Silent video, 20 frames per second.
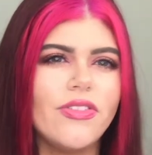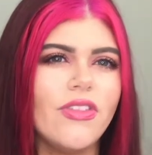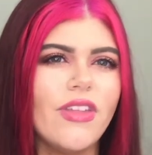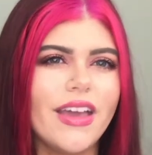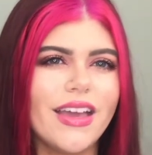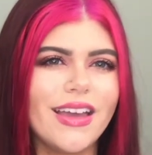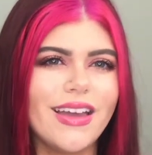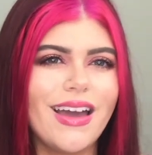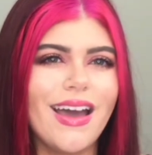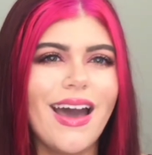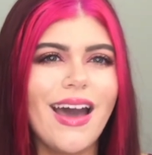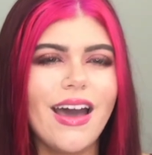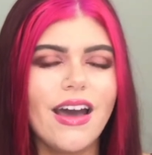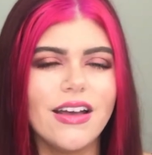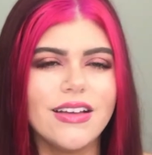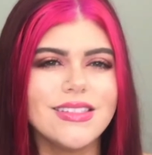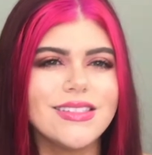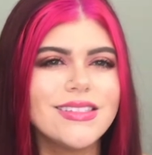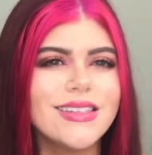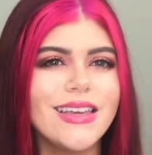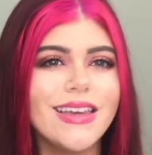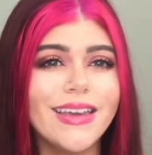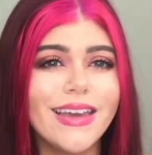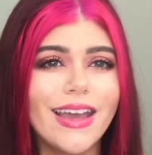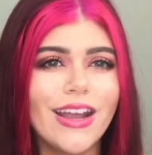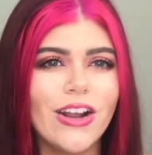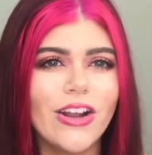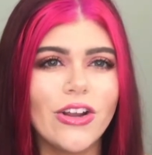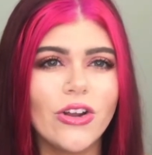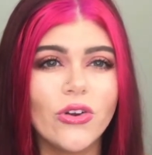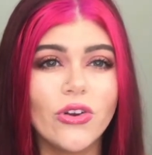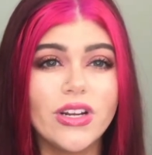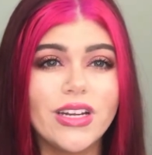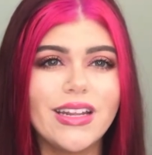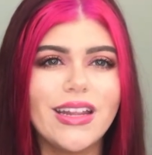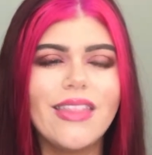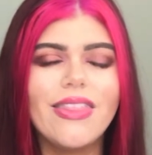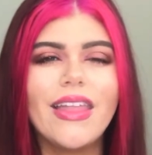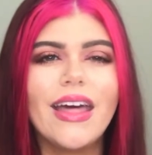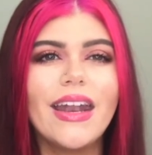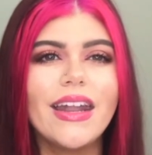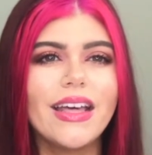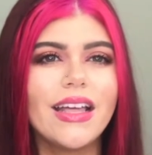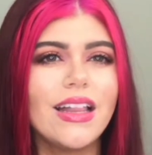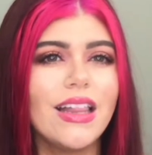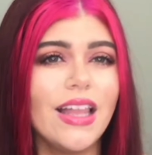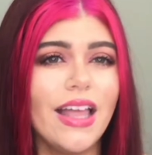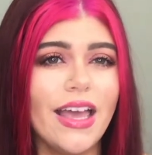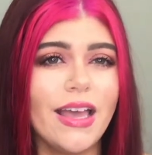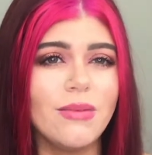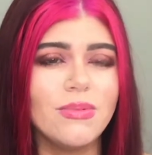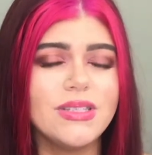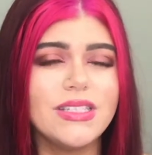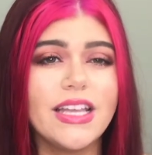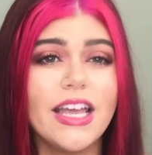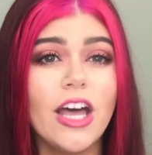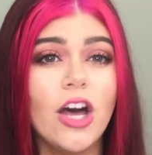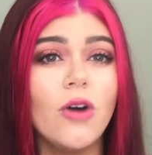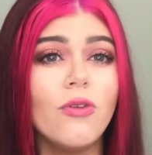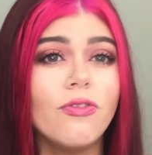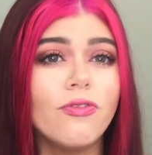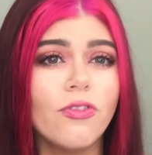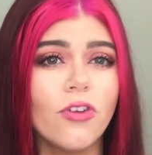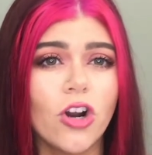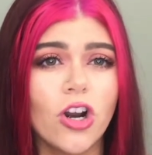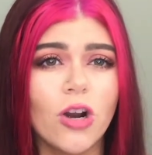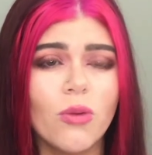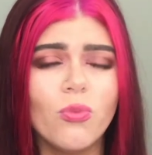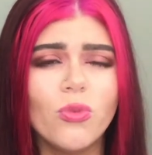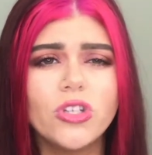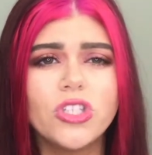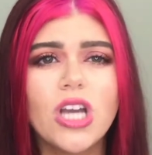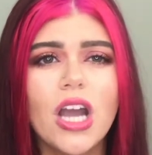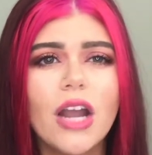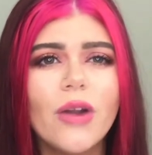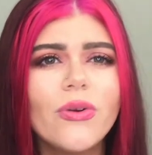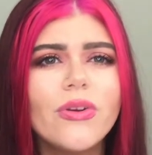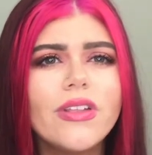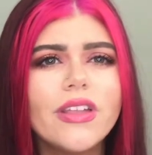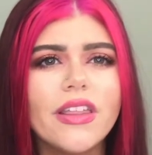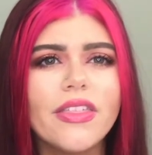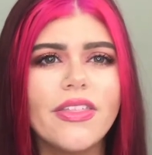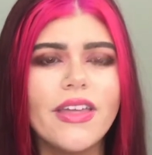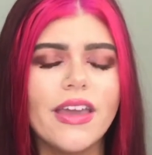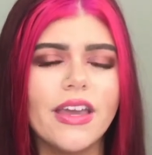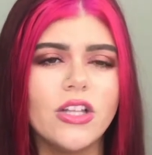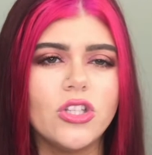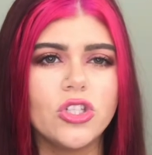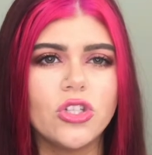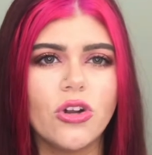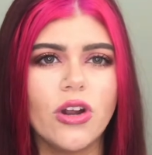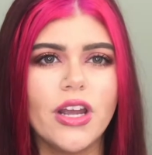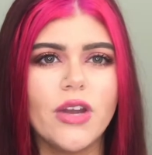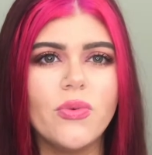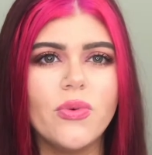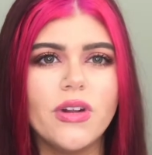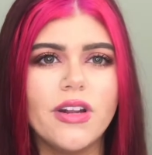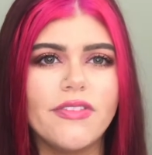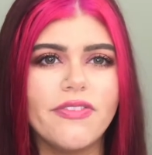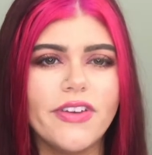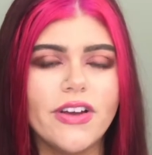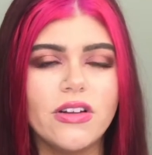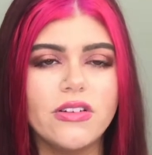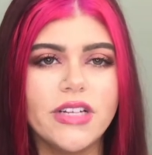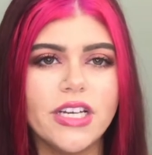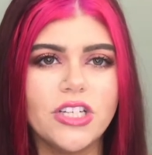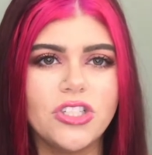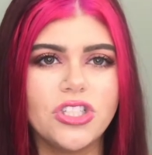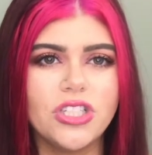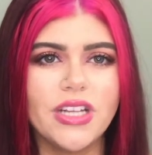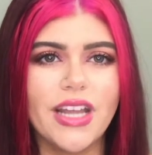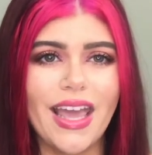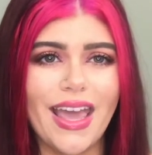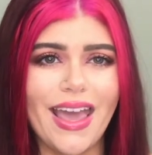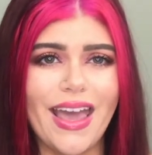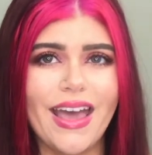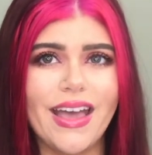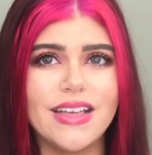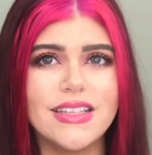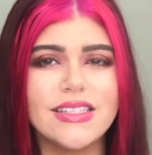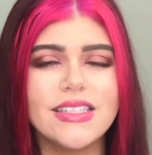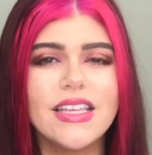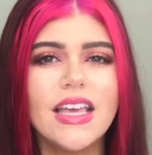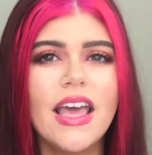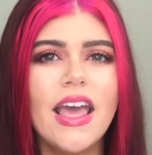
like a skincare ingredient that it claims to help firm, which I really think is great when a foundation has